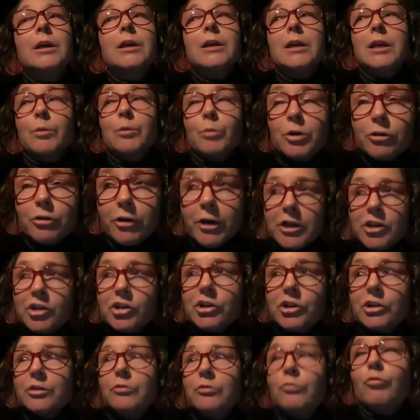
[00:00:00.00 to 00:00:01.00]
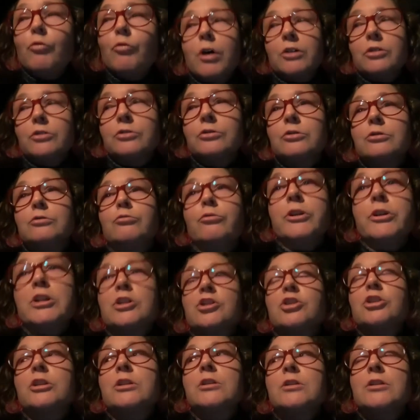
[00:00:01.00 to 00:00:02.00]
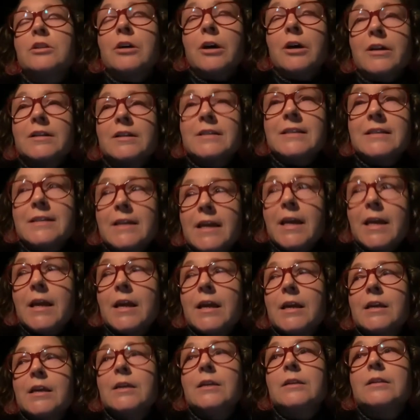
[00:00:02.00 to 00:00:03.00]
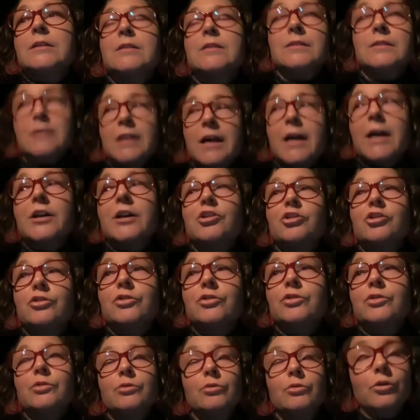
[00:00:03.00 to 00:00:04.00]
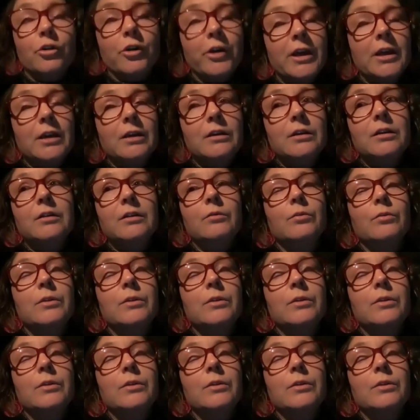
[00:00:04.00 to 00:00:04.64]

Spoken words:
immigration waterlooregion.ca/Ukraine,